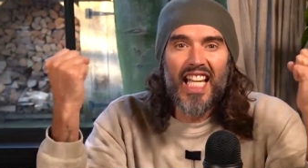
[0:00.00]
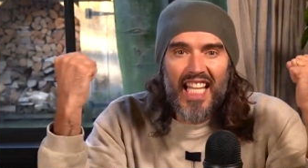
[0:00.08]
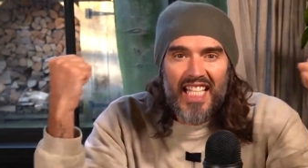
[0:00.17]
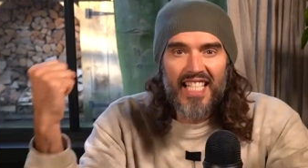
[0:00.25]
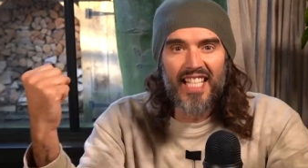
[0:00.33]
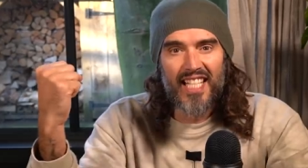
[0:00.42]

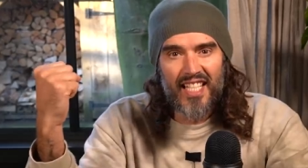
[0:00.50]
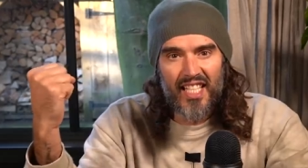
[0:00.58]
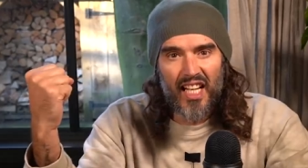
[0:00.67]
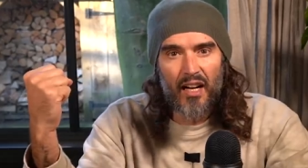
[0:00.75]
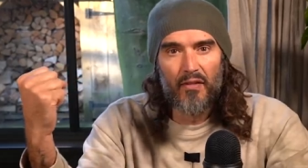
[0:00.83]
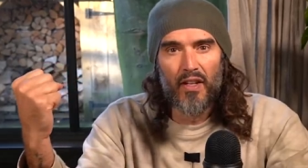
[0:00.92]
is to
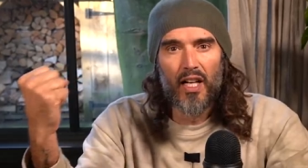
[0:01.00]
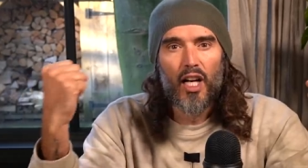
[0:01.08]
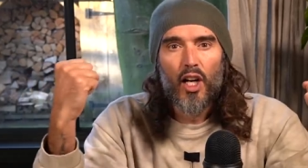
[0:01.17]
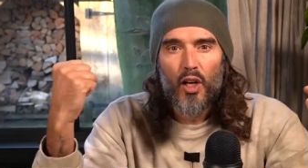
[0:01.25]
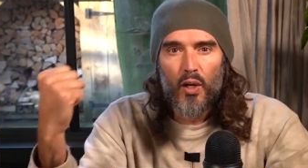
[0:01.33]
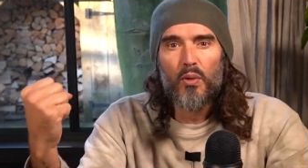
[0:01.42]
discover
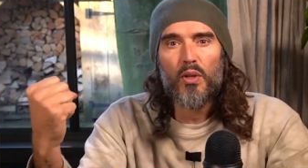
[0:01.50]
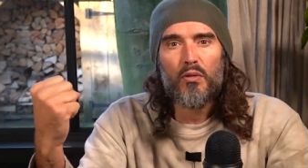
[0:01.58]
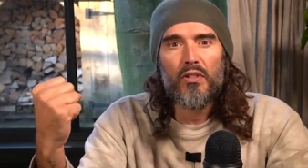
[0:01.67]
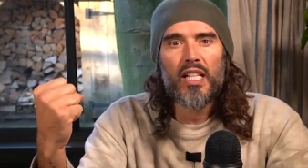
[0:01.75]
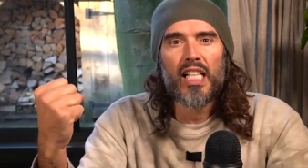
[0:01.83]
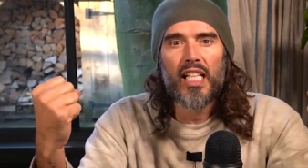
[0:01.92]
who you
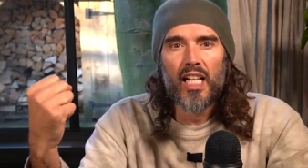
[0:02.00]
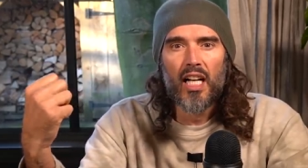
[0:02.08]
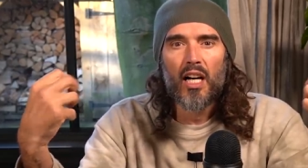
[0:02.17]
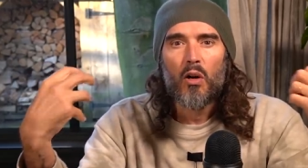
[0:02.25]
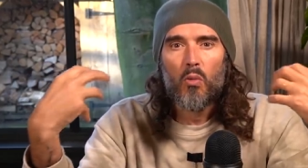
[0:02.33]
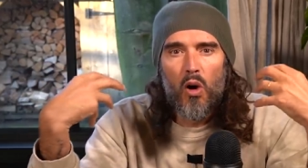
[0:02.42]
really
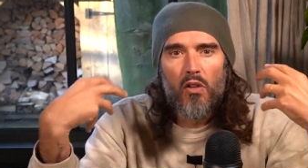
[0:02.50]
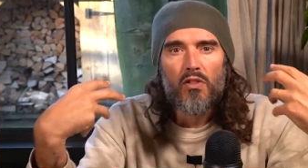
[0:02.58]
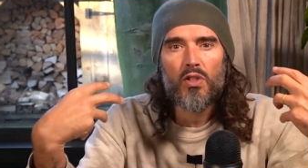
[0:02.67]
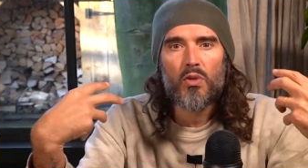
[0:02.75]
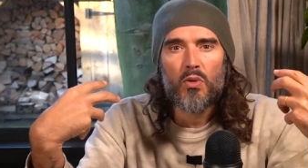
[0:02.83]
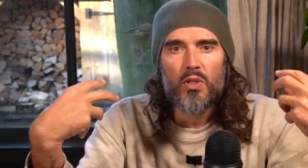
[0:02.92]
are, what
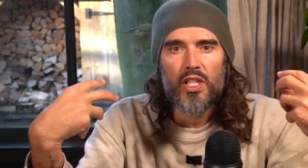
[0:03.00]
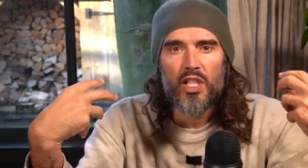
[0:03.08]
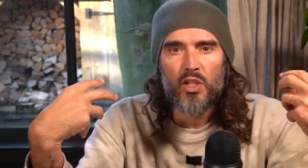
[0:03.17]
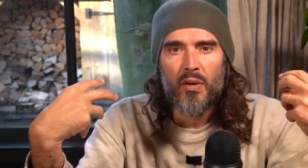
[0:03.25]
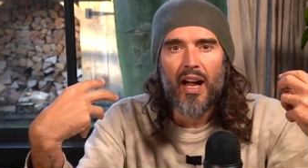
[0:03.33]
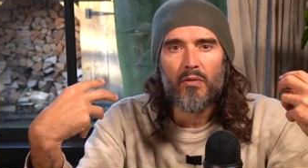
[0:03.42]
resources
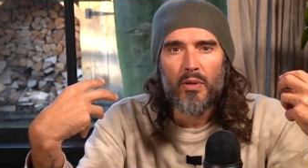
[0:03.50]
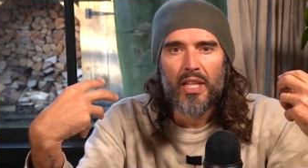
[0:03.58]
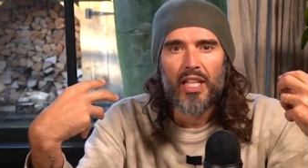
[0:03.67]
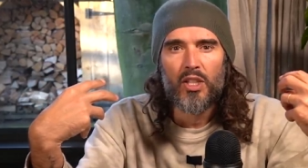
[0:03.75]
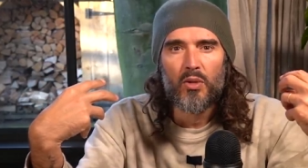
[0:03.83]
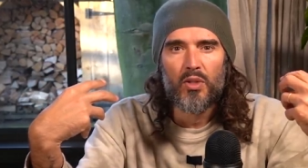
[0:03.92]
you have
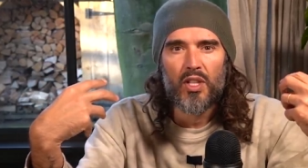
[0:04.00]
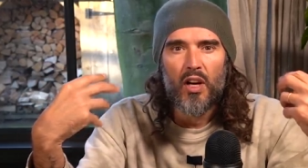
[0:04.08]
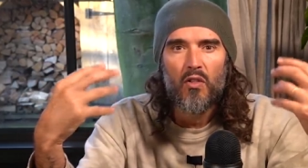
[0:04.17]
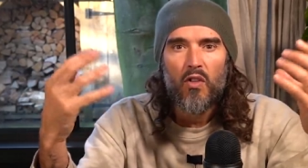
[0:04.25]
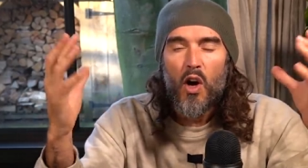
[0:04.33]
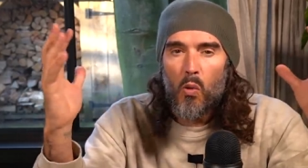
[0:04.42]
within
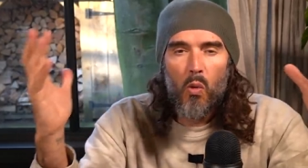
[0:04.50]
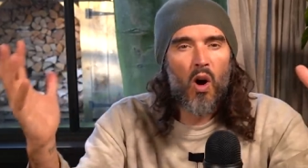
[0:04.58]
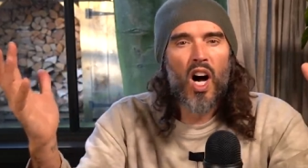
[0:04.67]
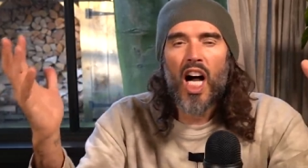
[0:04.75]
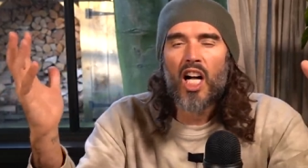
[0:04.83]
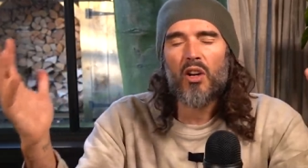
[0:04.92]
yourself,
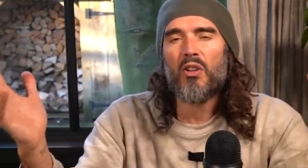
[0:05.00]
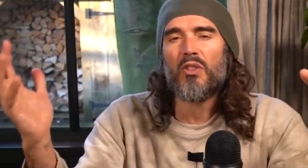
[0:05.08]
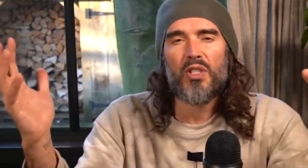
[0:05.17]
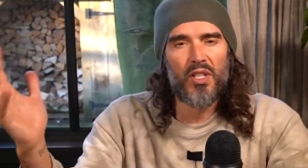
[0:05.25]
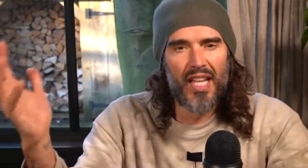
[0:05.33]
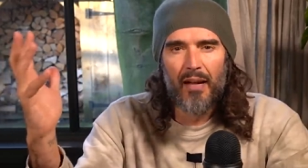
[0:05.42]
what
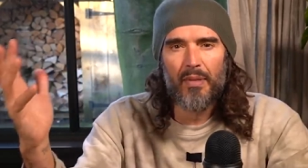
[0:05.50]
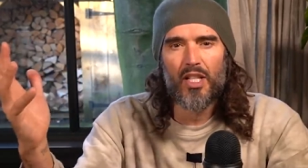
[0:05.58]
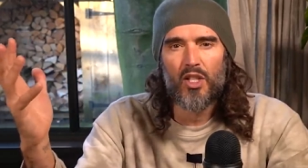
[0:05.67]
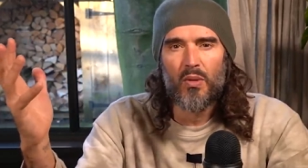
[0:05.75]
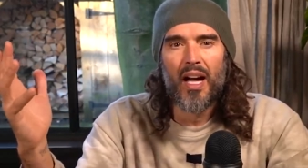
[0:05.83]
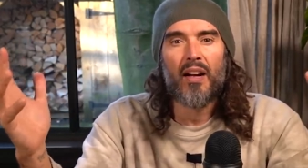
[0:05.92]
unconscious
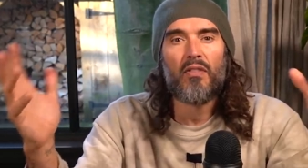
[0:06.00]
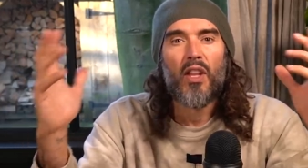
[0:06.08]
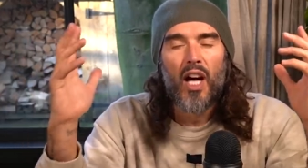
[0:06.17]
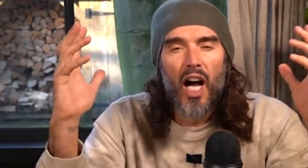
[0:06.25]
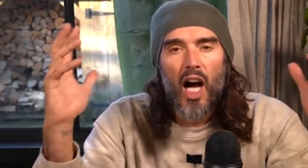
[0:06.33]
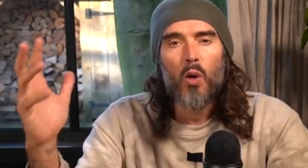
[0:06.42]
habits you have that
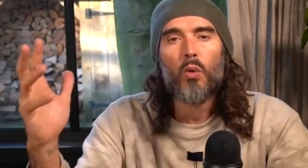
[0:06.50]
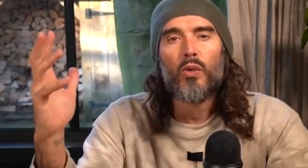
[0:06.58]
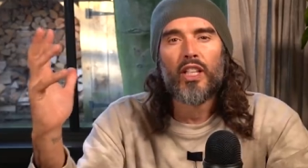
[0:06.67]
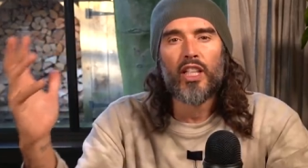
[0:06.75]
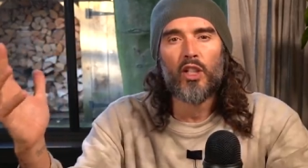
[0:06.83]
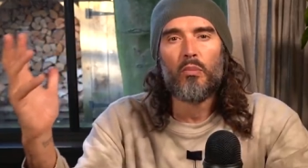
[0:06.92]
are
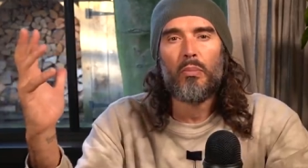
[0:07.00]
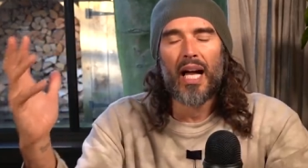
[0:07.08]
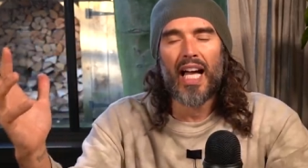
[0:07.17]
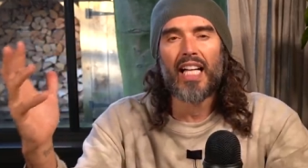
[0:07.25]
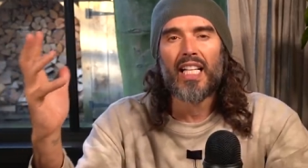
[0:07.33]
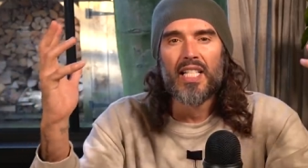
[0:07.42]
holding you
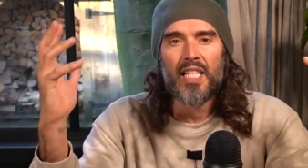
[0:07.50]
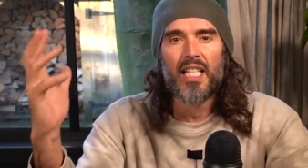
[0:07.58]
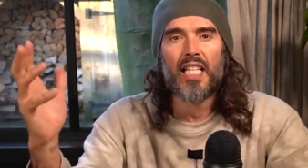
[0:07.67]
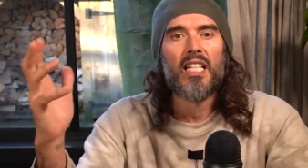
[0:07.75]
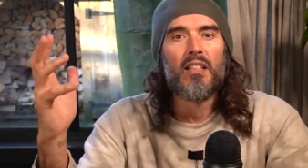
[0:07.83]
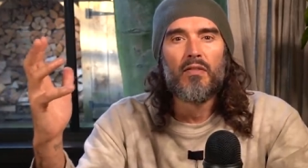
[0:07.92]
back as
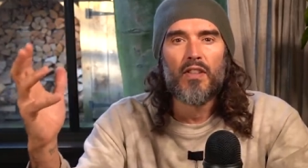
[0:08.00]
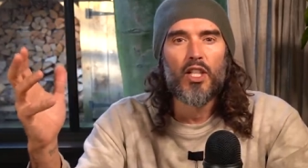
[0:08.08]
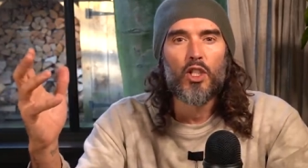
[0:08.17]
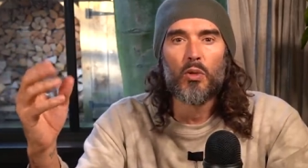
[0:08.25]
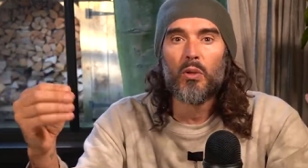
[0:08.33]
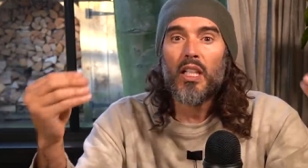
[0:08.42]
an
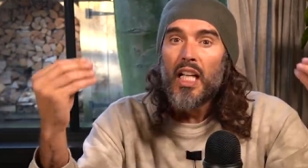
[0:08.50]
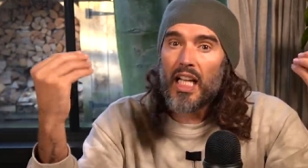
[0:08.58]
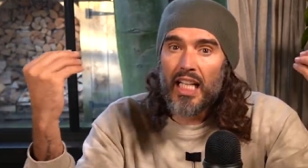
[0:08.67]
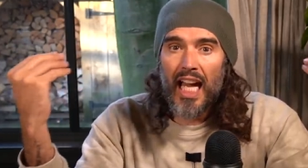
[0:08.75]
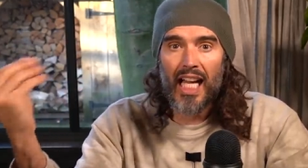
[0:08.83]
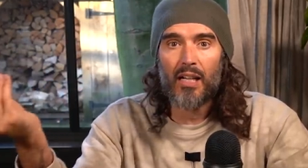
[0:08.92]
individual,
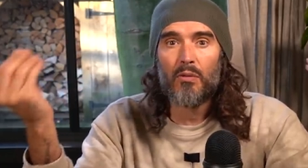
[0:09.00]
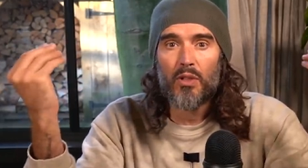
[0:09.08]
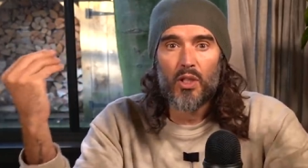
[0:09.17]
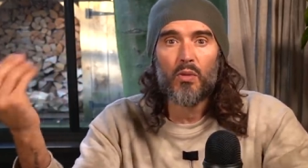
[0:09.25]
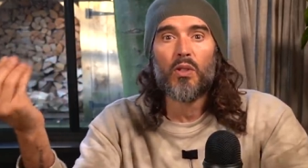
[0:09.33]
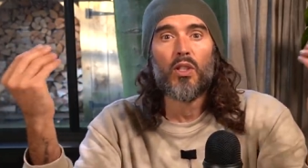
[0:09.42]
and how
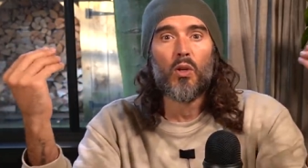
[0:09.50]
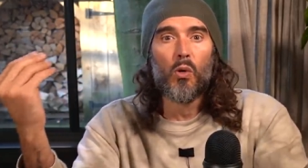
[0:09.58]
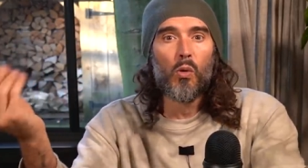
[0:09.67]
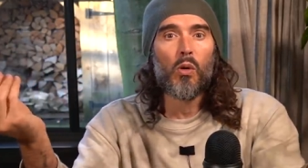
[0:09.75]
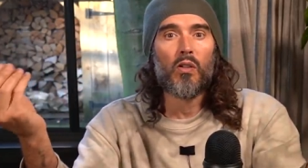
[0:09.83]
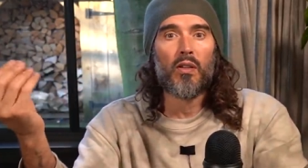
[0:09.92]
you can
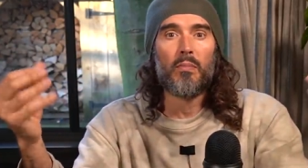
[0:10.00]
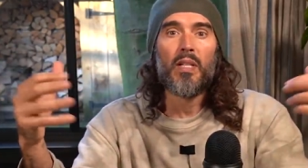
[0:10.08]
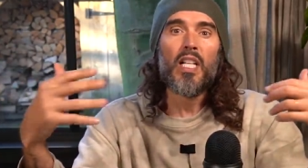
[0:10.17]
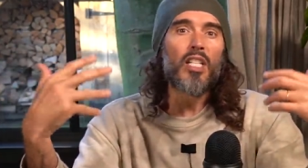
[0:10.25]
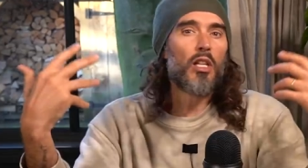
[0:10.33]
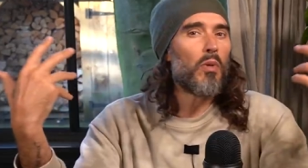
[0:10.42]
alter them.
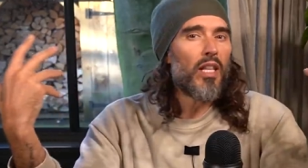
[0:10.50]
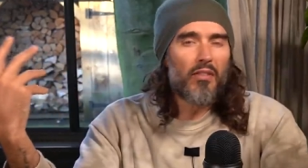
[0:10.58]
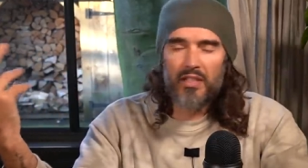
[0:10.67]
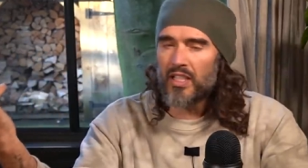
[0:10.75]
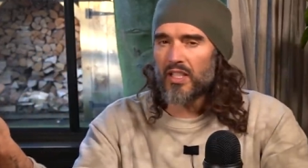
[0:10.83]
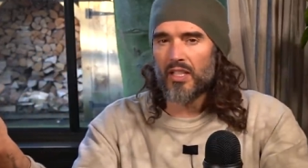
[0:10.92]
So when
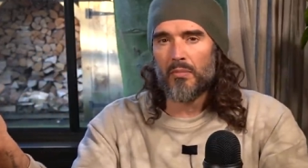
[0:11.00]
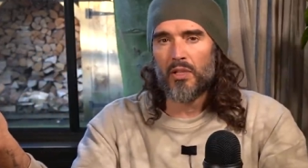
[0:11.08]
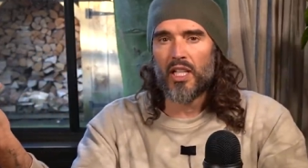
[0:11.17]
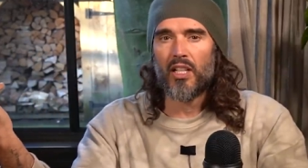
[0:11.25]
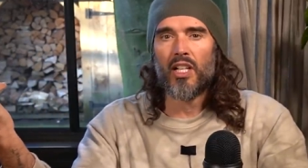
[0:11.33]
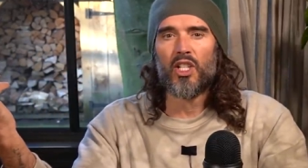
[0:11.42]
there is a
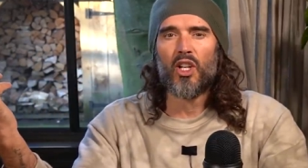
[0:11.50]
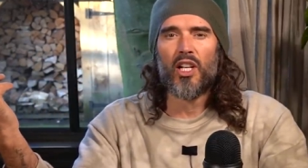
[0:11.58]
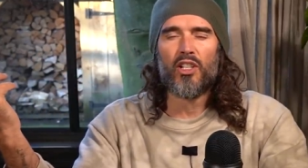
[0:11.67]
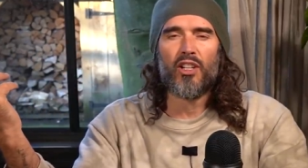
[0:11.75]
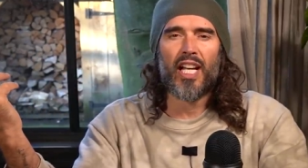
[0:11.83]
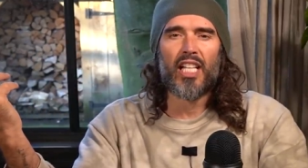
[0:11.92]
subject like
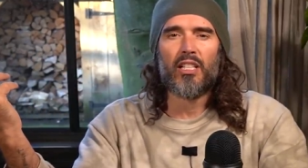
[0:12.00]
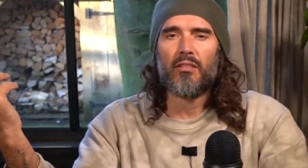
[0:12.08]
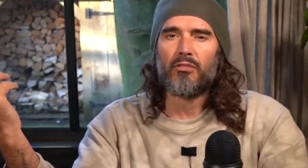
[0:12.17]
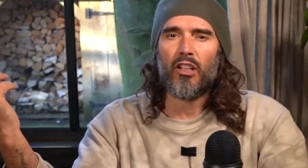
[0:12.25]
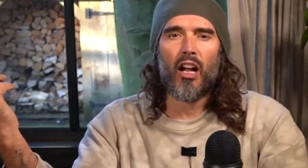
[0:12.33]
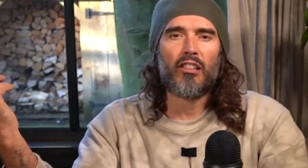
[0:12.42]
dry, Jan
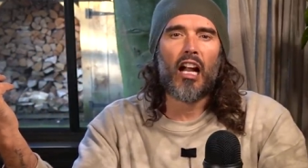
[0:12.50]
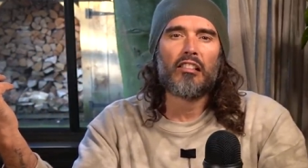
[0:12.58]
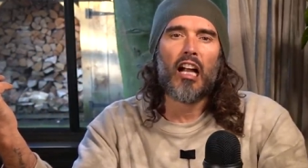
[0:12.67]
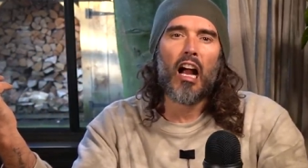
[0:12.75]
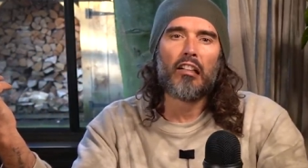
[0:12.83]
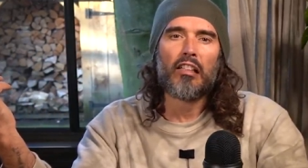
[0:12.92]
dry, dry,
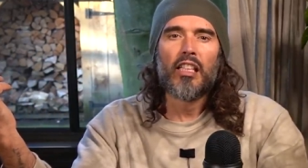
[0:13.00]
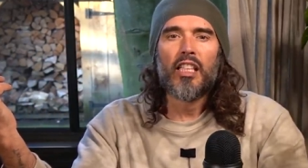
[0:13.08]
dry,